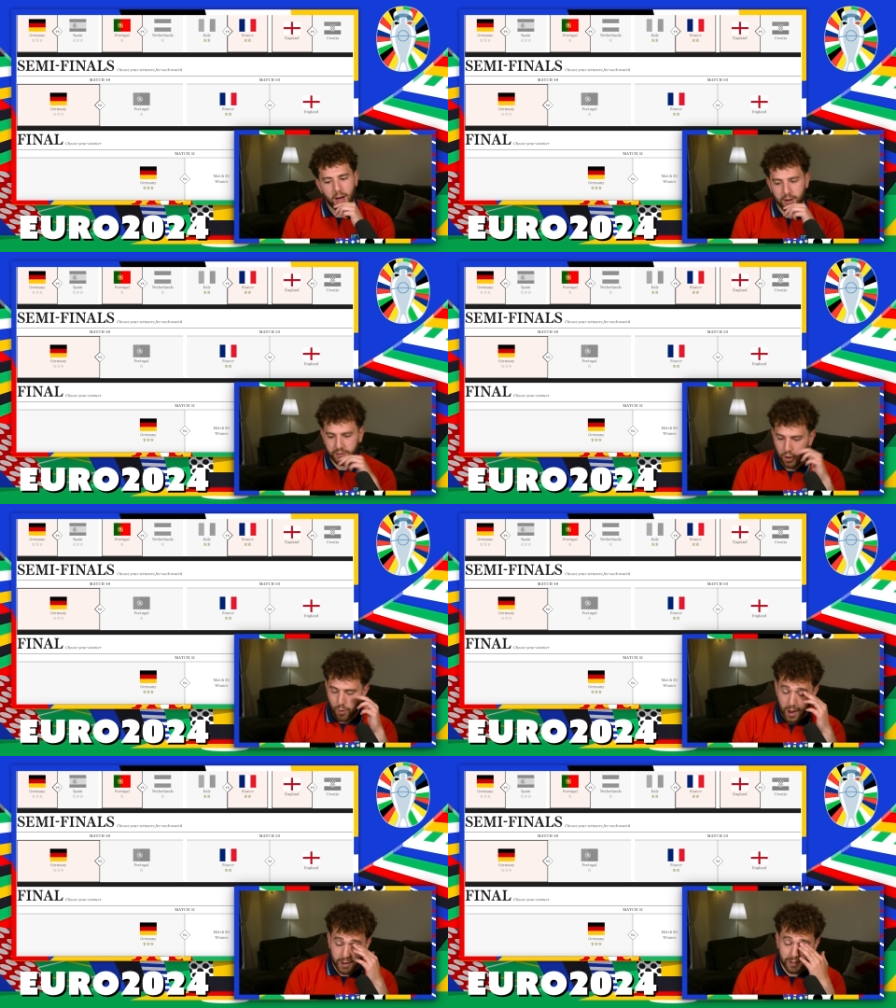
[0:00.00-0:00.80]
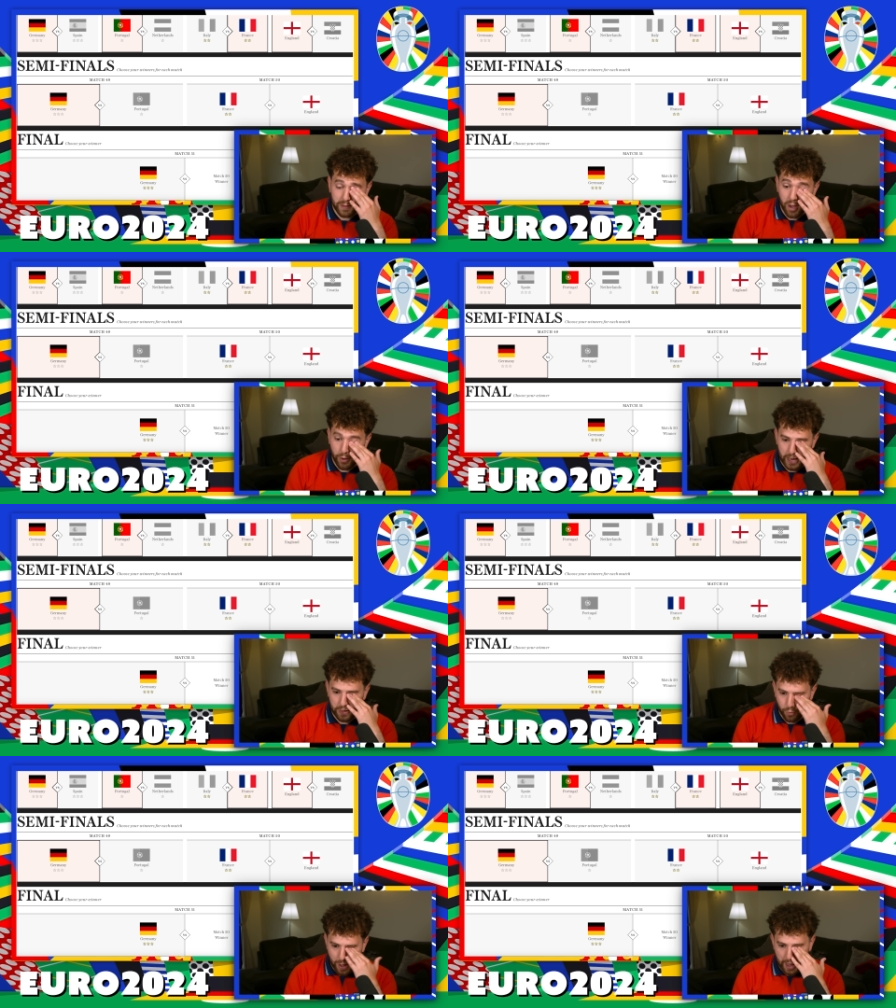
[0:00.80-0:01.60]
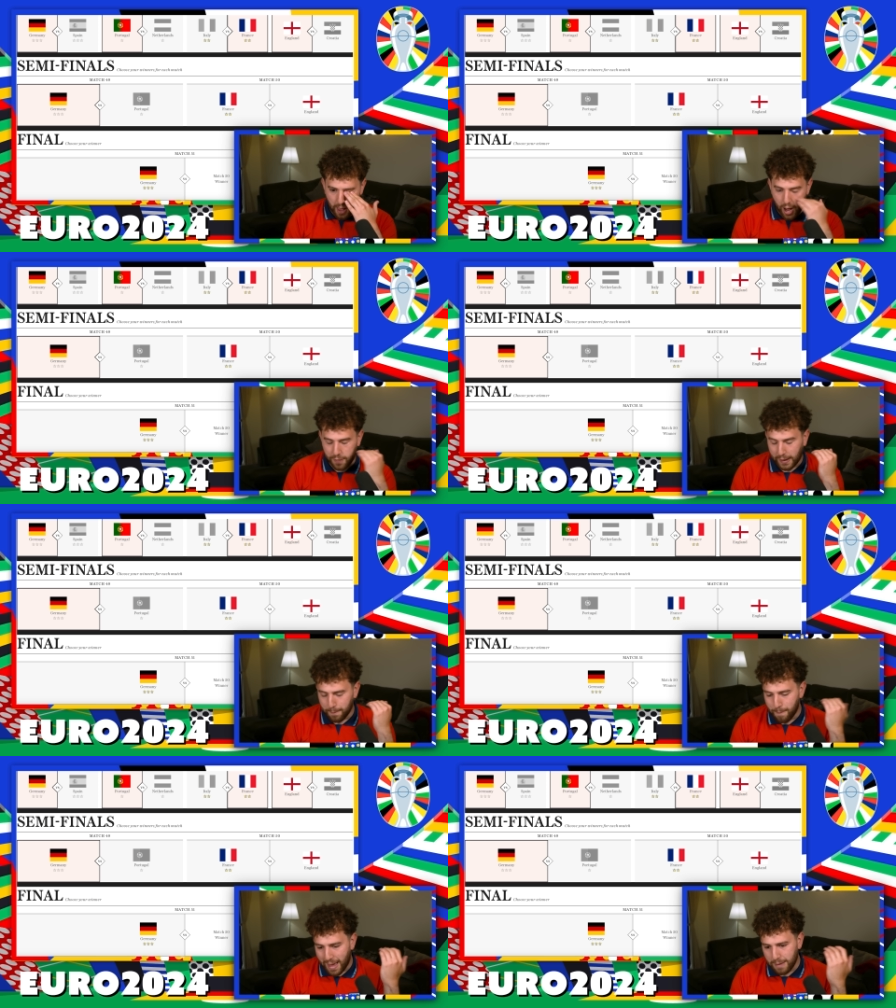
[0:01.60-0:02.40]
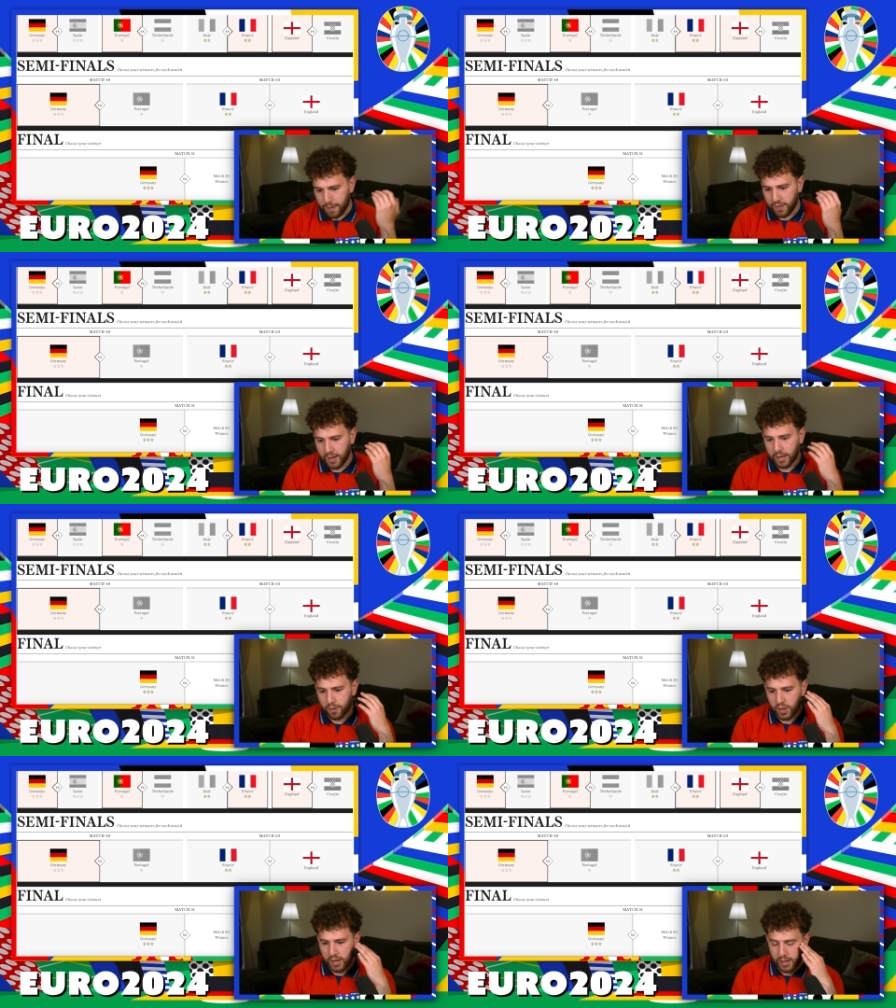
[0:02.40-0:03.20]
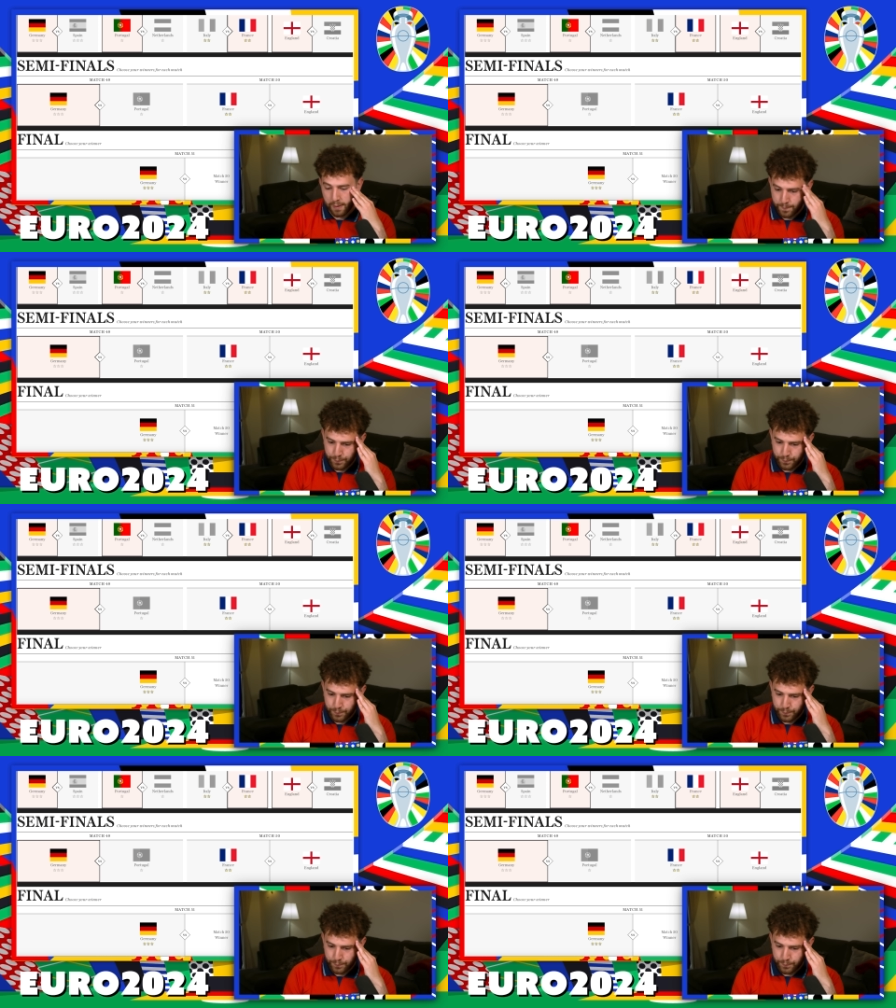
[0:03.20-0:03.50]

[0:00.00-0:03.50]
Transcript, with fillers: And so I could see this going either way. I think maybe the the...